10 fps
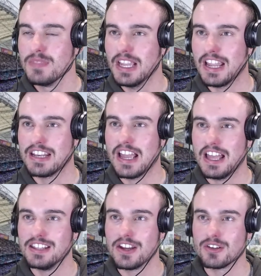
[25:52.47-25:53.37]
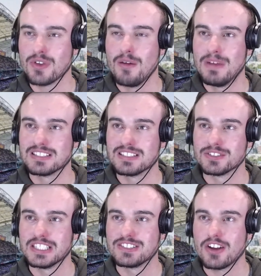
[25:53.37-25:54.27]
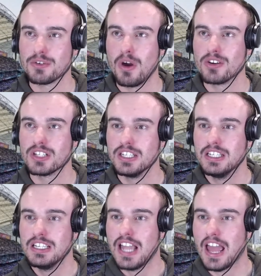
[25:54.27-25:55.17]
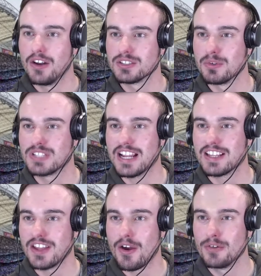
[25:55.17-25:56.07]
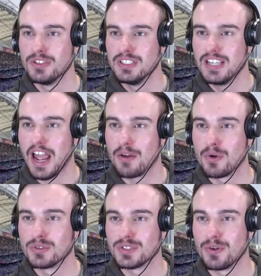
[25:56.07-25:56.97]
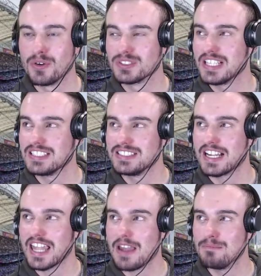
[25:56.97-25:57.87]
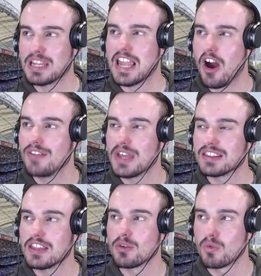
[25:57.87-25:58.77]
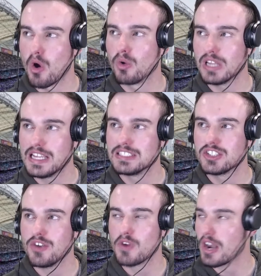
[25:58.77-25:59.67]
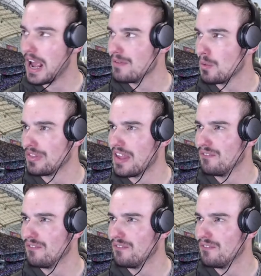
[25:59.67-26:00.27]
And there as well, Buzzkill says Joke the Woke. And also we'll take it though. Rules are rules, says Nick M. But yeah, I think that the rule is you've got to have it within